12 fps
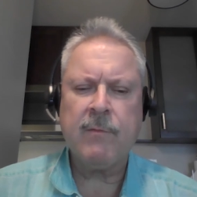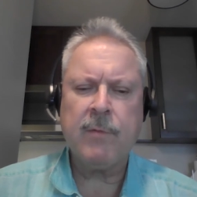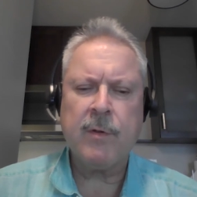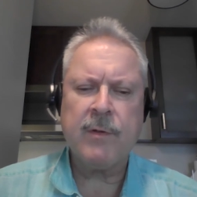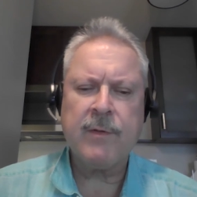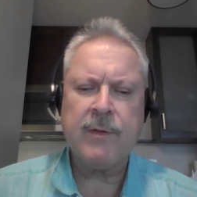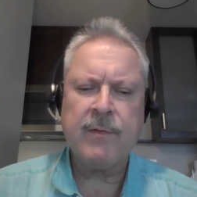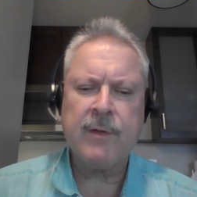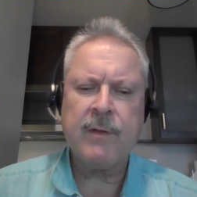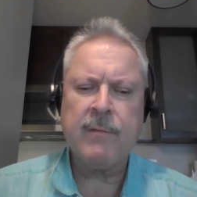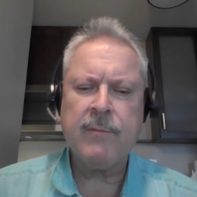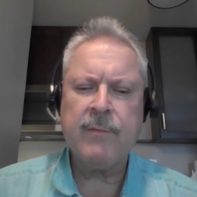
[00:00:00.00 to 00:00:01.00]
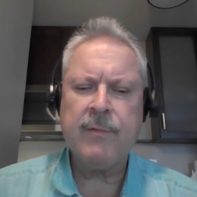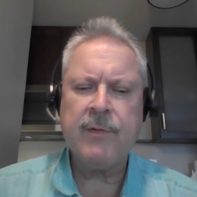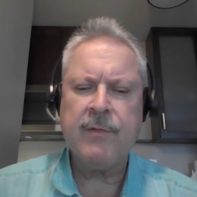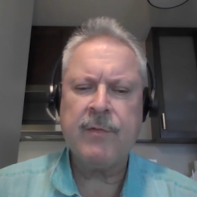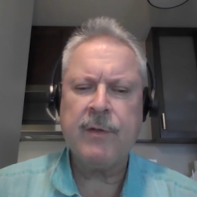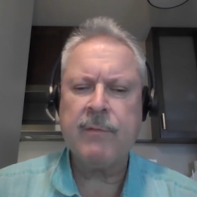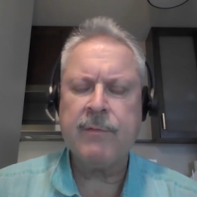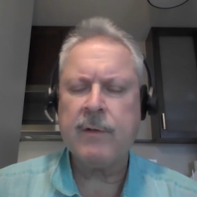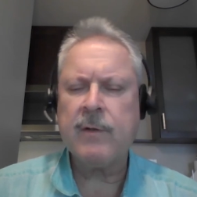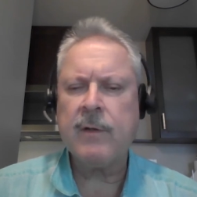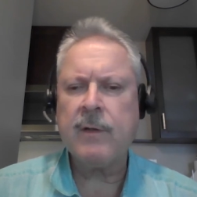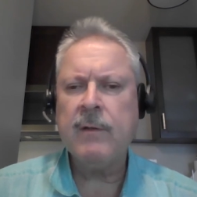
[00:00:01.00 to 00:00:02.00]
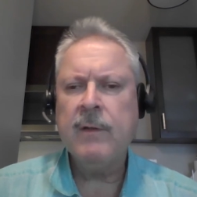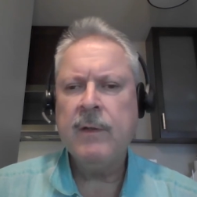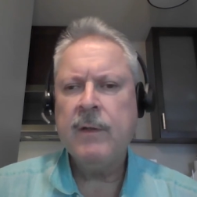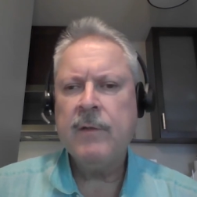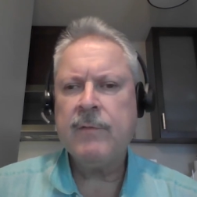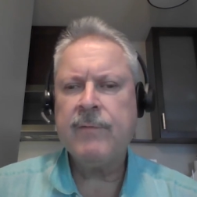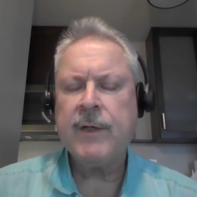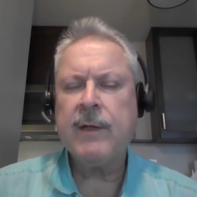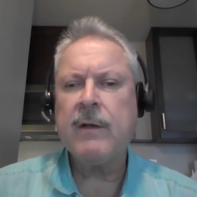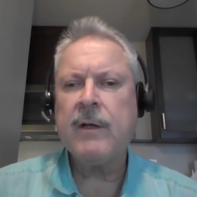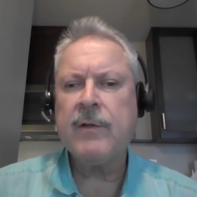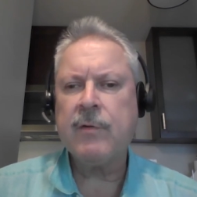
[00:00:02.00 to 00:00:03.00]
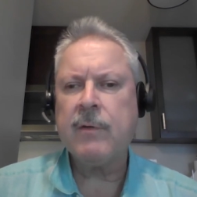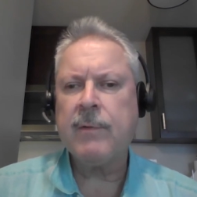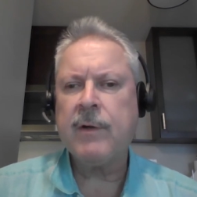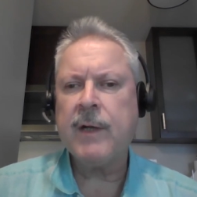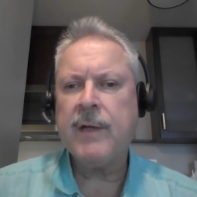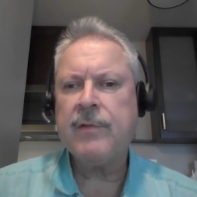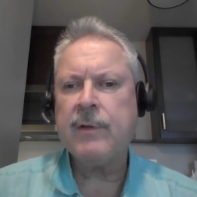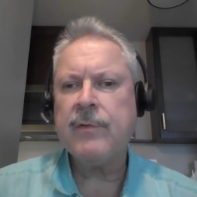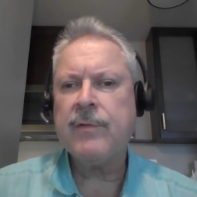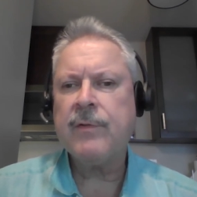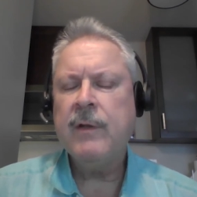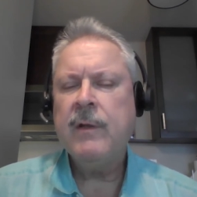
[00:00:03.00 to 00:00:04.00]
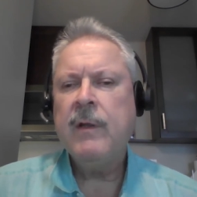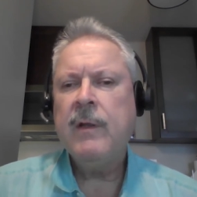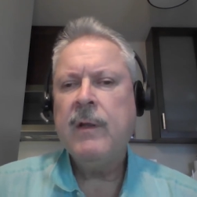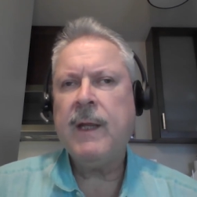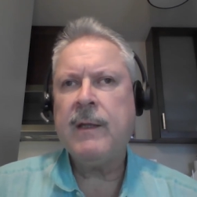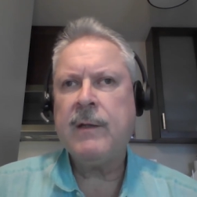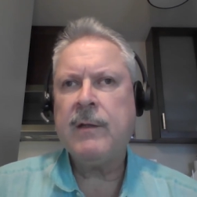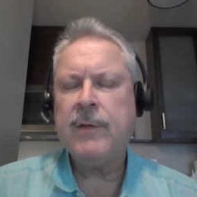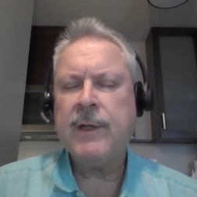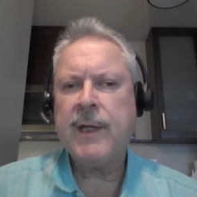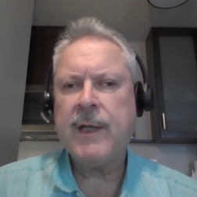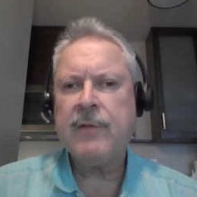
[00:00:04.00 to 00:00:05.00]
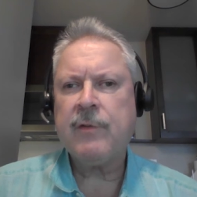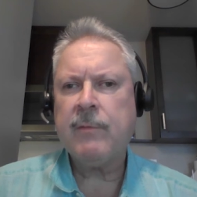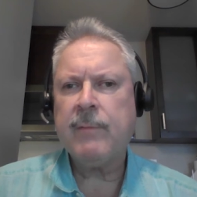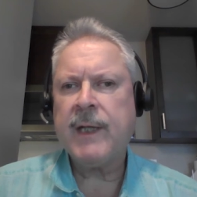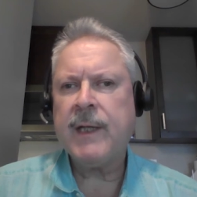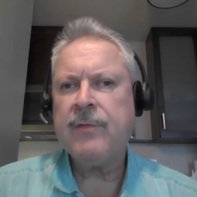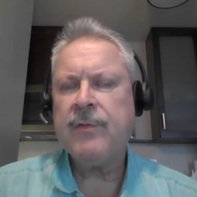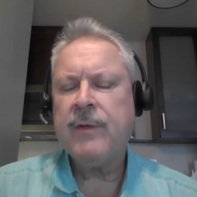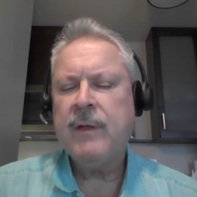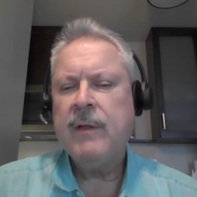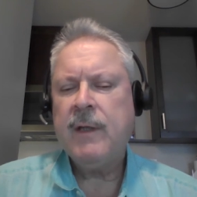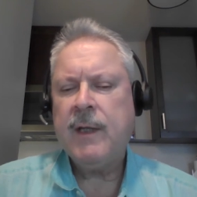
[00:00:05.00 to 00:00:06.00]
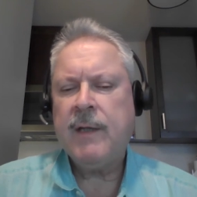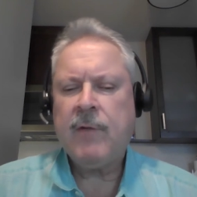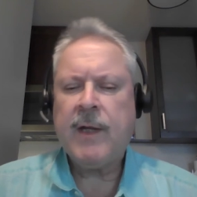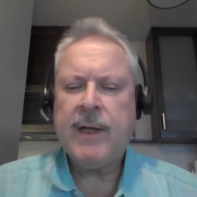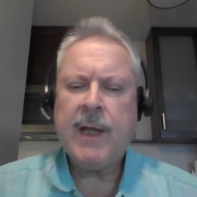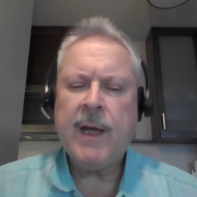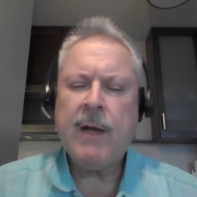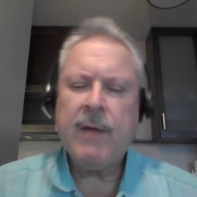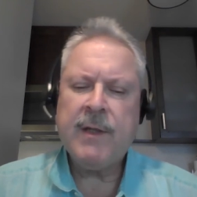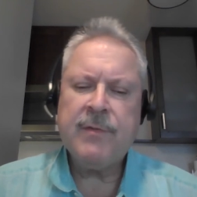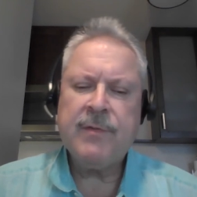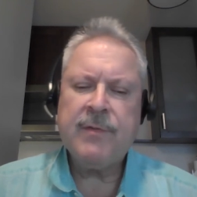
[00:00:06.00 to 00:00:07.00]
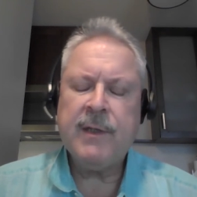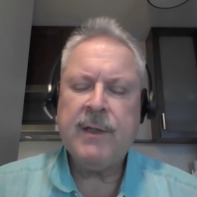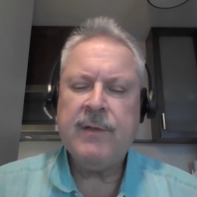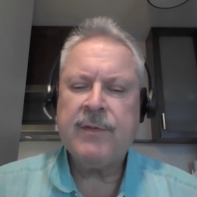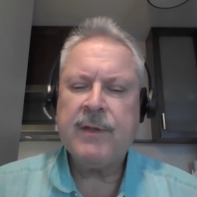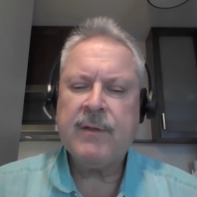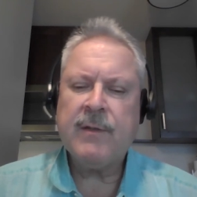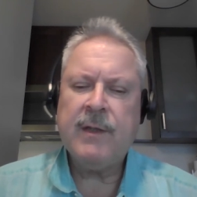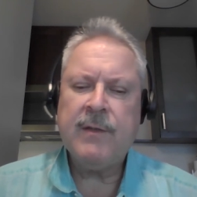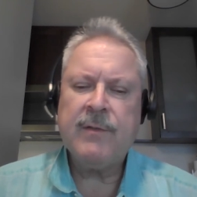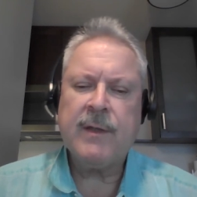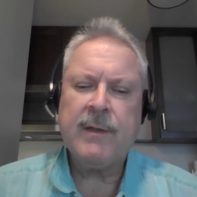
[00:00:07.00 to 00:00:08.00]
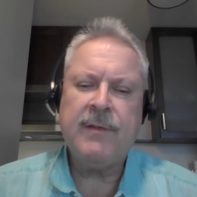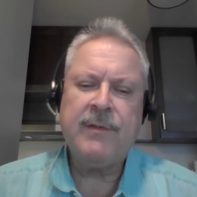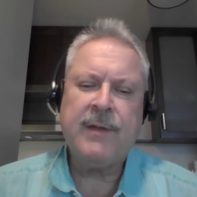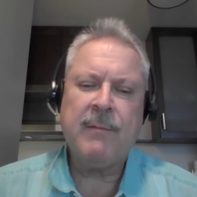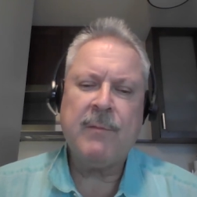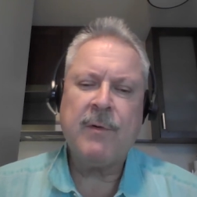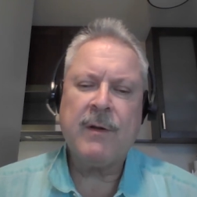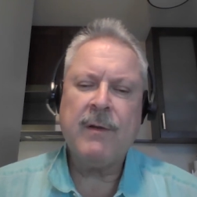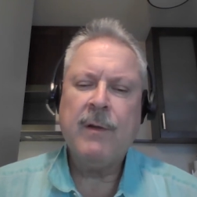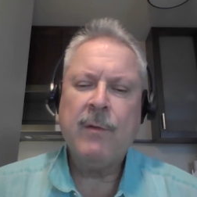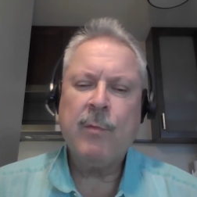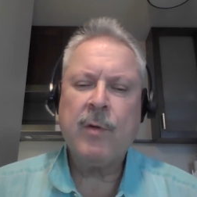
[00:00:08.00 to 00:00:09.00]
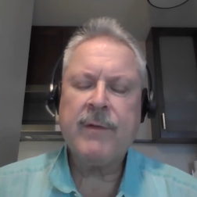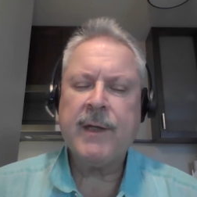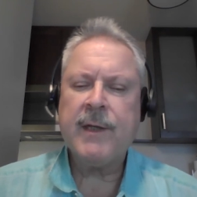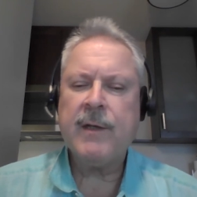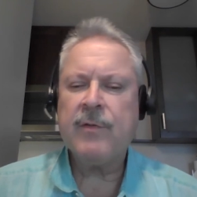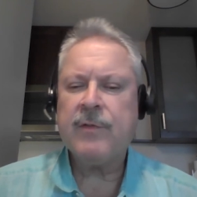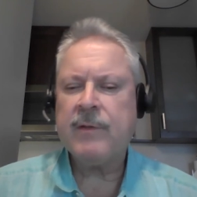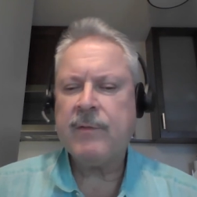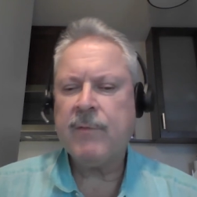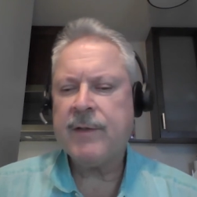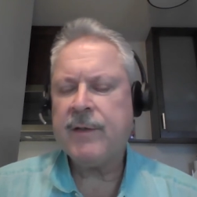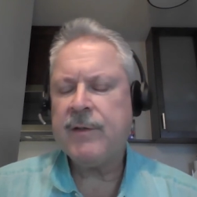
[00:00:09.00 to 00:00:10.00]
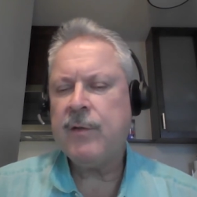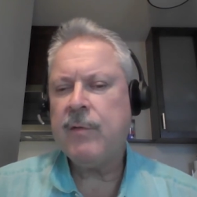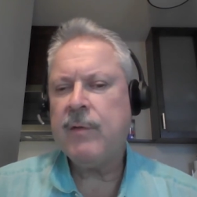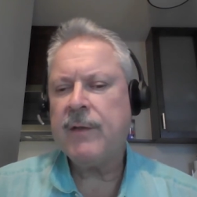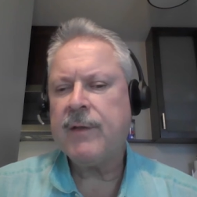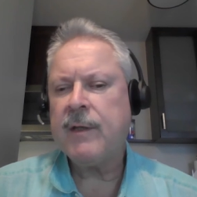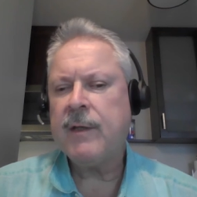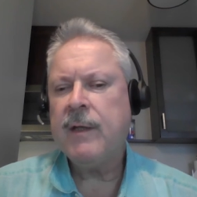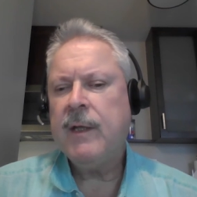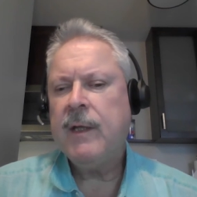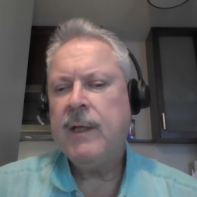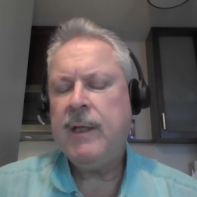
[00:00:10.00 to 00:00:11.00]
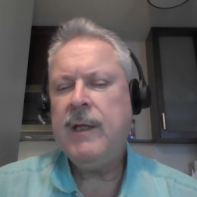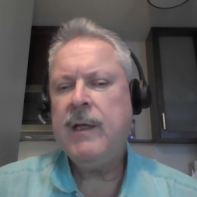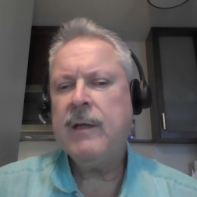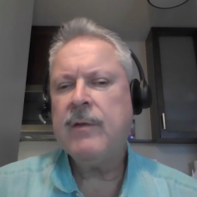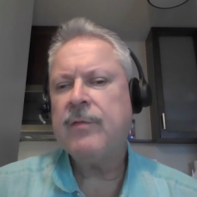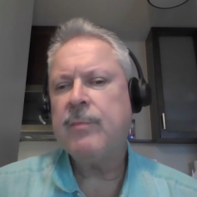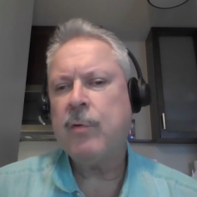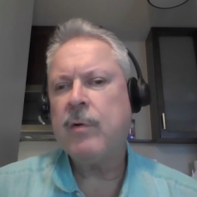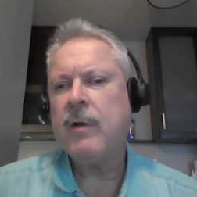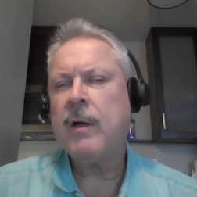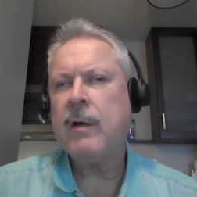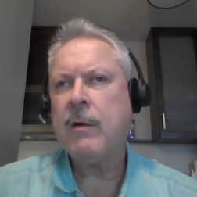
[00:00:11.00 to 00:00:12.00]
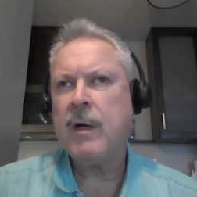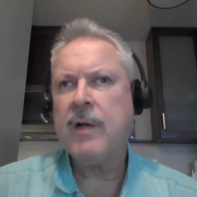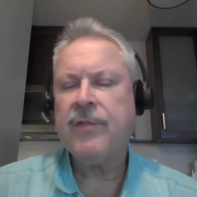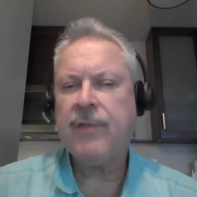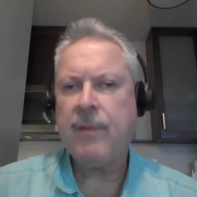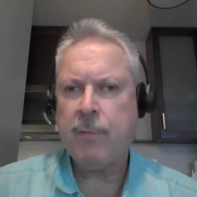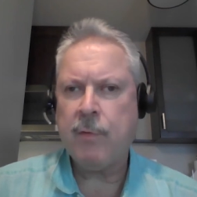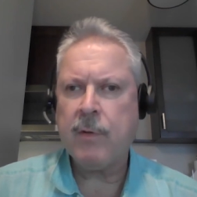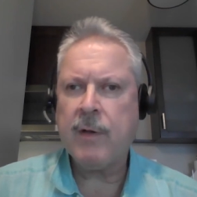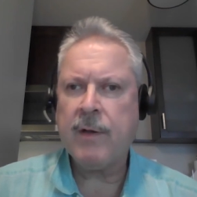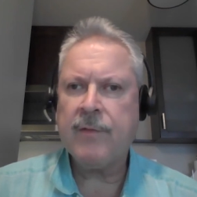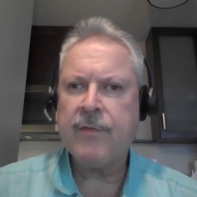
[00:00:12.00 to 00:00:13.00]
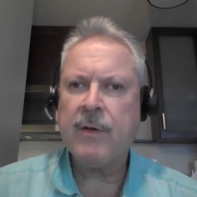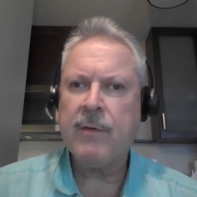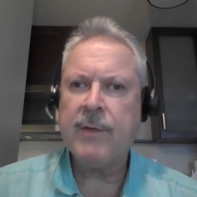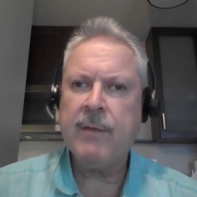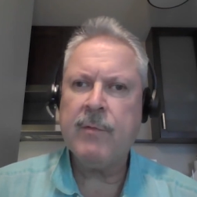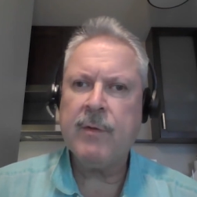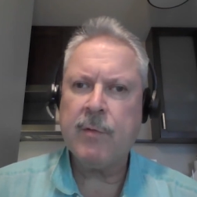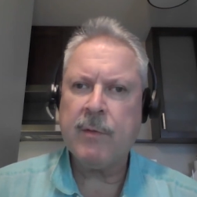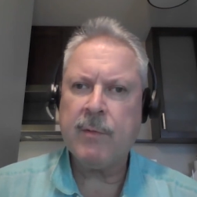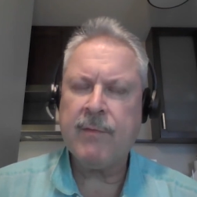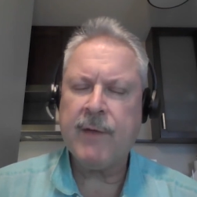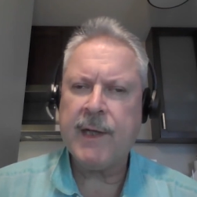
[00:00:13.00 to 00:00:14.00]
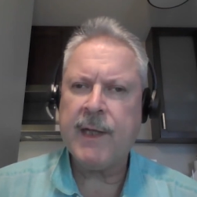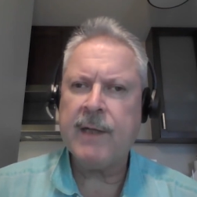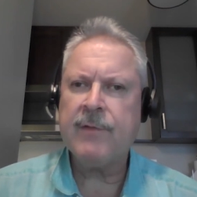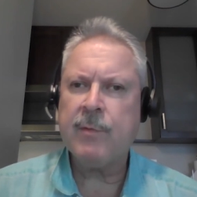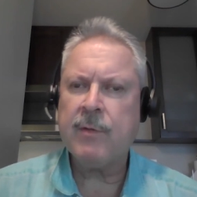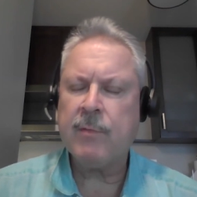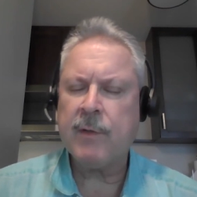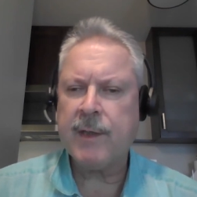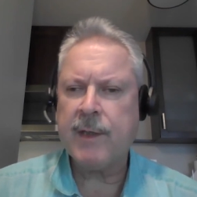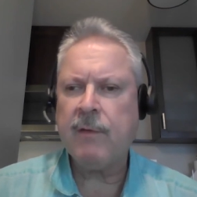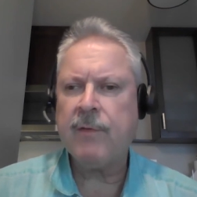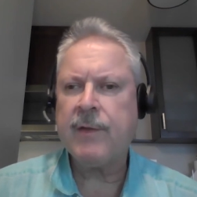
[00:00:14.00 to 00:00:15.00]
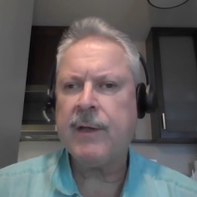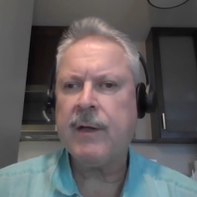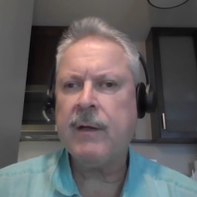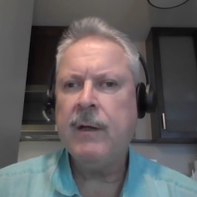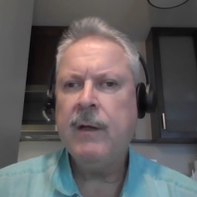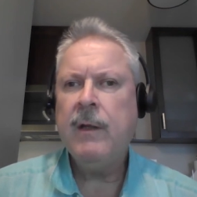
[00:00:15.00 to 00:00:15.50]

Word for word: worked as a CISO for some very large corporations, including national banks. And right now, he said he's got more work than he knows what to do with. And he is more across the board. So he would work with finance. He would work in healthcare.